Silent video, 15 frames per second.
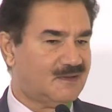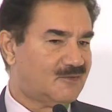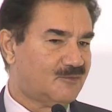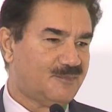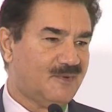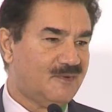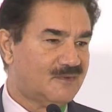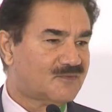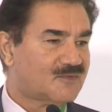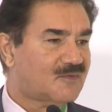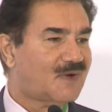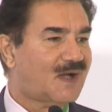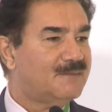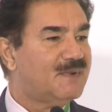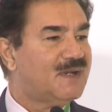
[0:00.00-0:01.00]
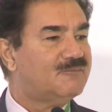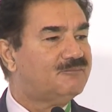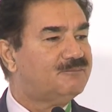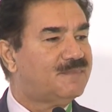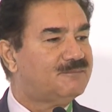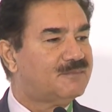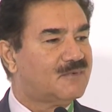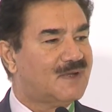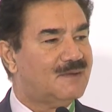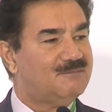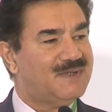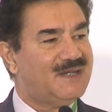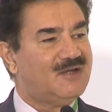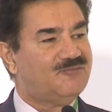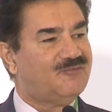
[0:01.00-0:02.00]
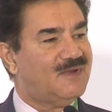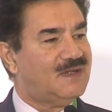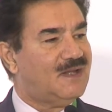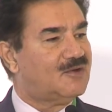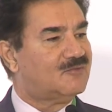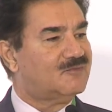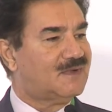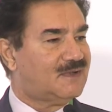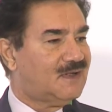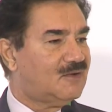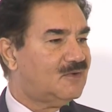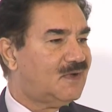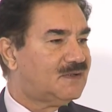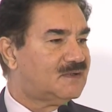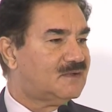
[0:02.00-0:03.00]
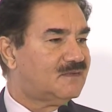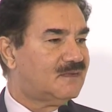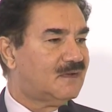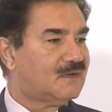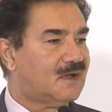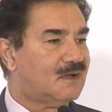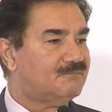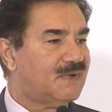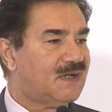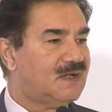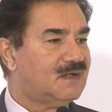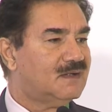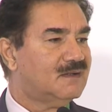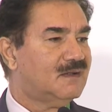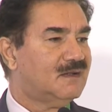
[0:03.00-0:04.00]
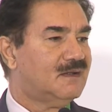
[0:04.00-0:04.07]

rupees. So complete failure of the regulators, the government,